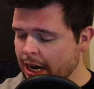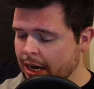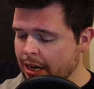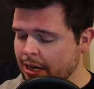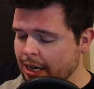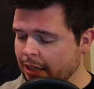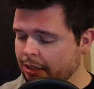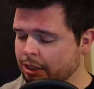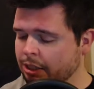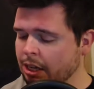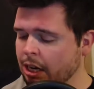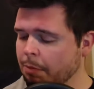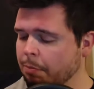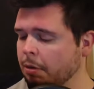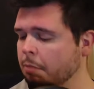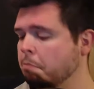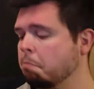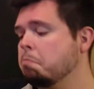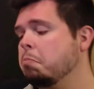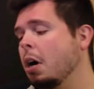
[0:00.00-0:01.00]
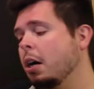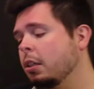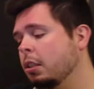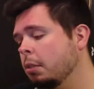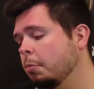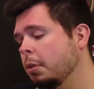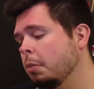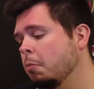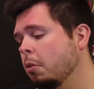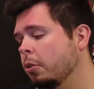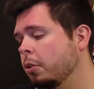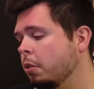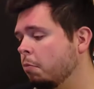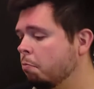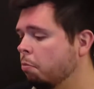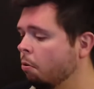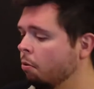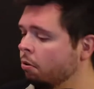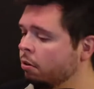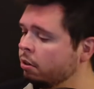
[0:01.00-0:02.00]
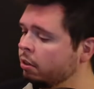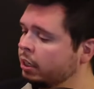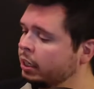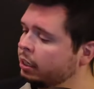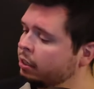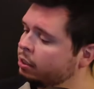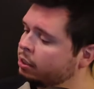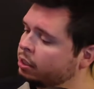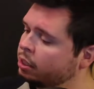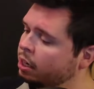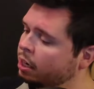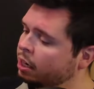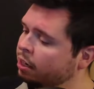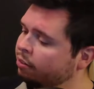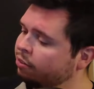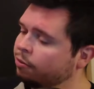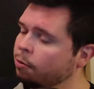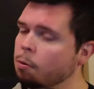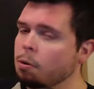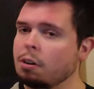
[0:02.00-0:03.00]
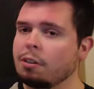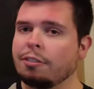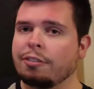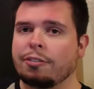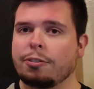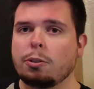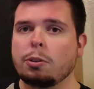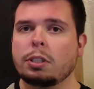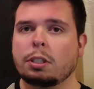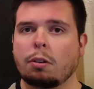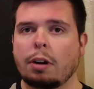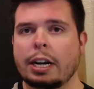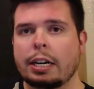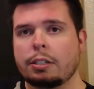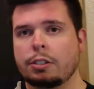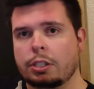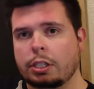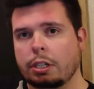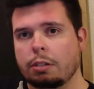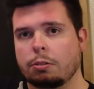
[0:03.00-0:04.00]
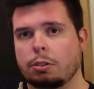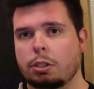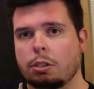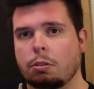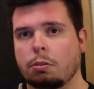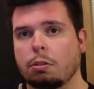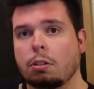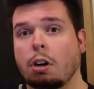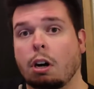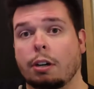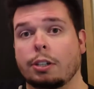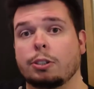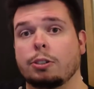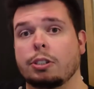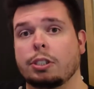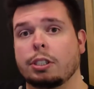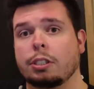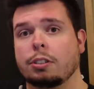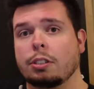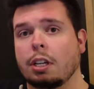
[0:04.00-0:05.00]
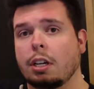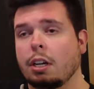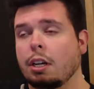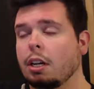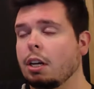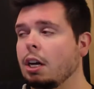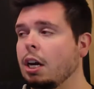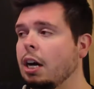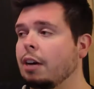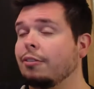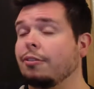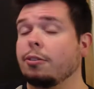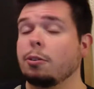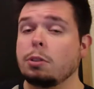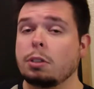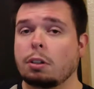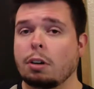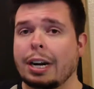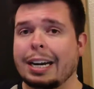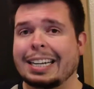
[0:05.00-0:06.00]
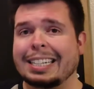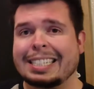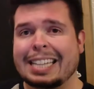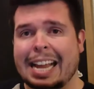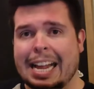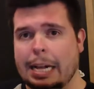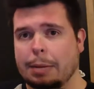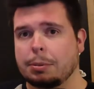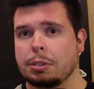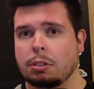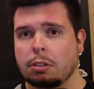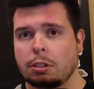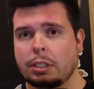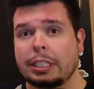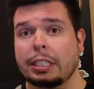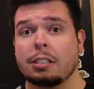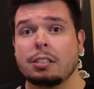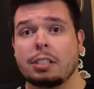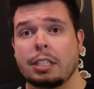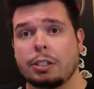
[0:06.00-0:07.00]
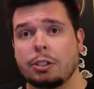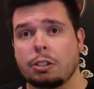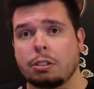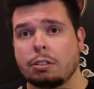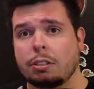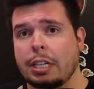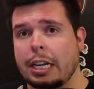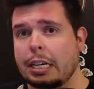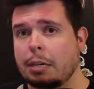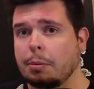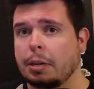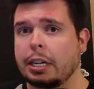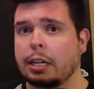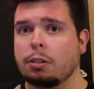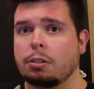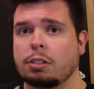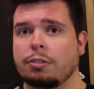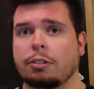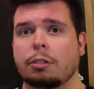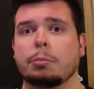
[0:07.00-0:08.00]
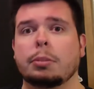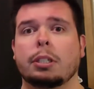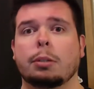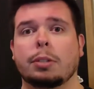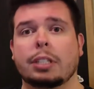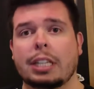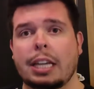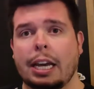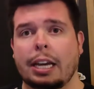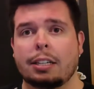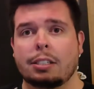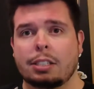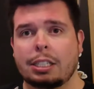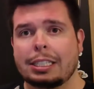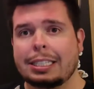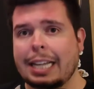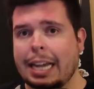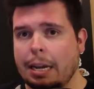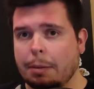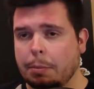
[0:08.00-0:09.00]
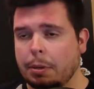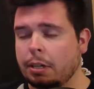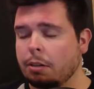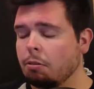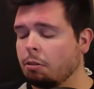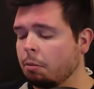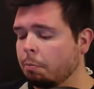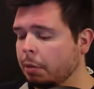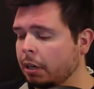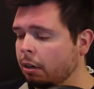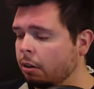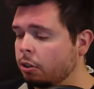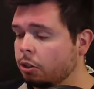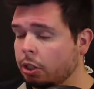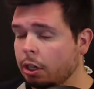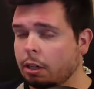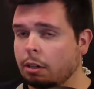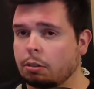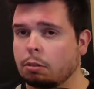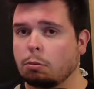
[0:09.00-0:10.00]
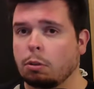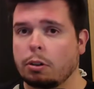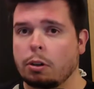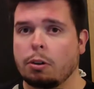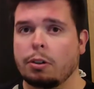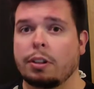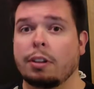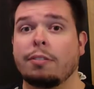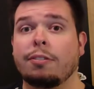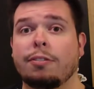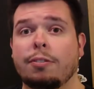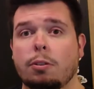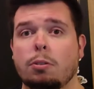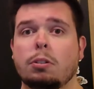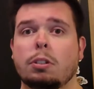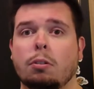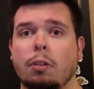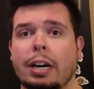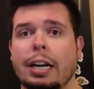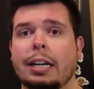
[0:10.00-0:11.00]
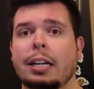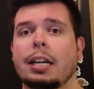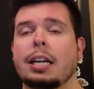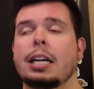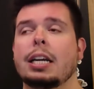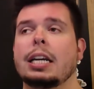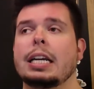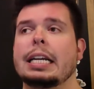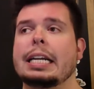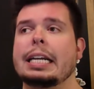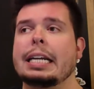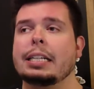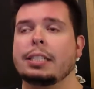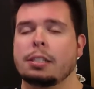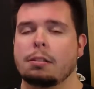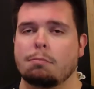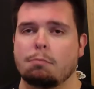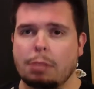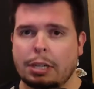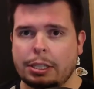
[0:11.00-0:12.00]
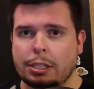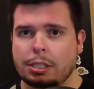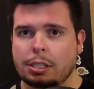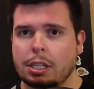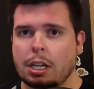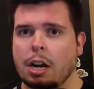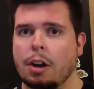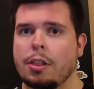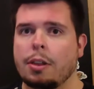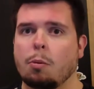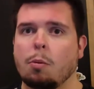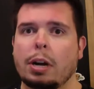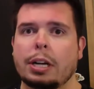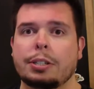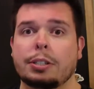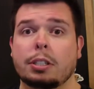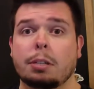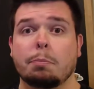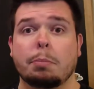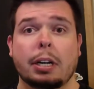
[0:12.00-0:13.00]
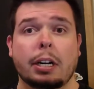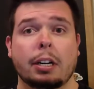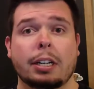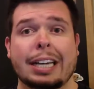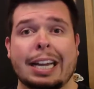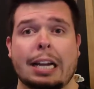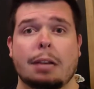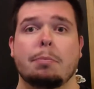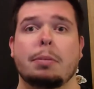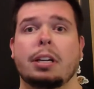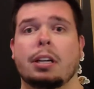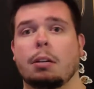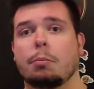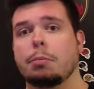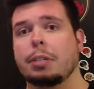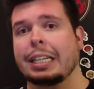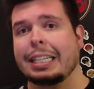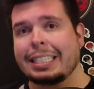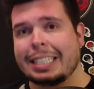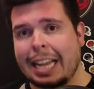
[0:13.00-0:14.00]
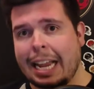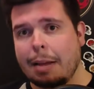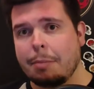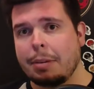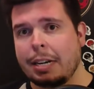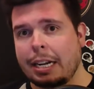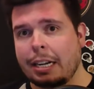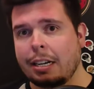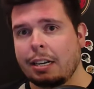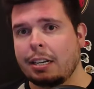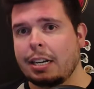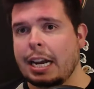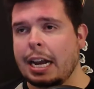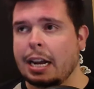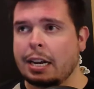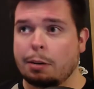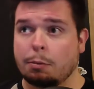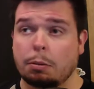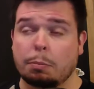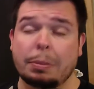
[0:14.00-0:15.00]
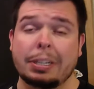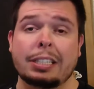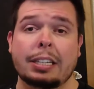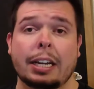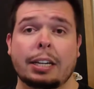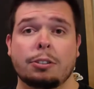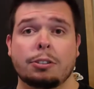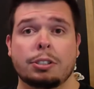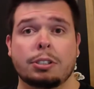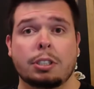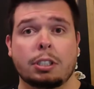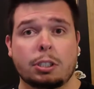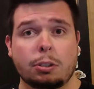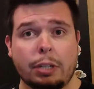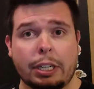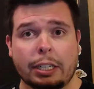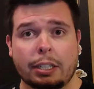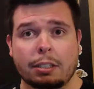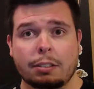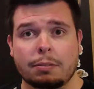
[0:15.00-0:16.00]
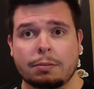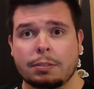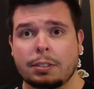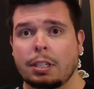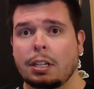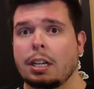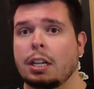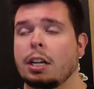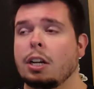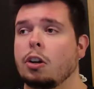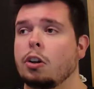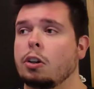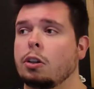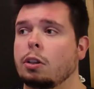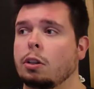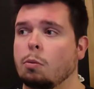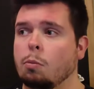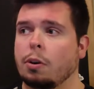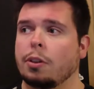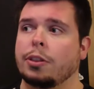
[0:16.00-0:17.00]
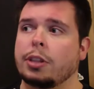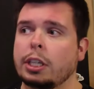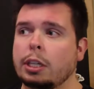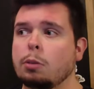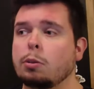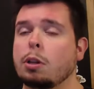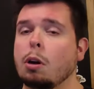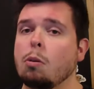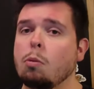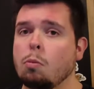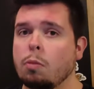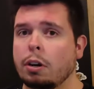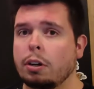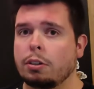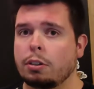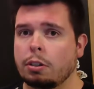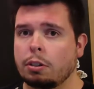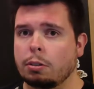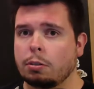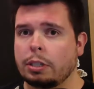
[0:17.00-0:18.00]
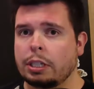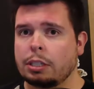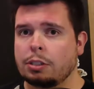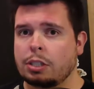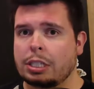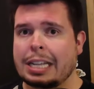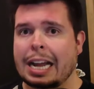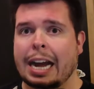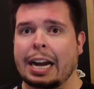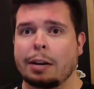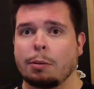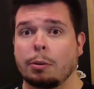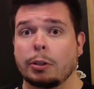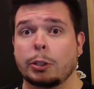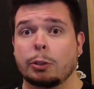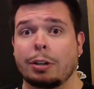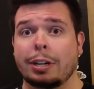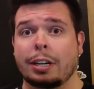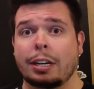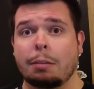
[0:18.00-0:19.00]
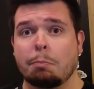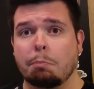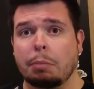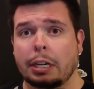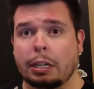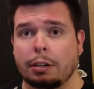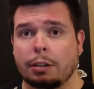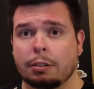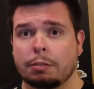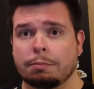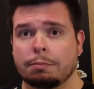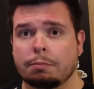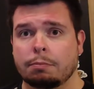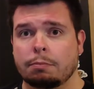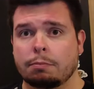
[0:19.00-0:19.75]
And next up, and possibly most important, is 4 food-grade CO2 cartridges. Food grade is absolutely essential. Anybody who's familiar with kegs and tapping or beer in general will know that food grade is a must. Otherwise, the beer can become contaminated and it would be dangerous to drink. The one thing you don't want to do is die while drinking beer.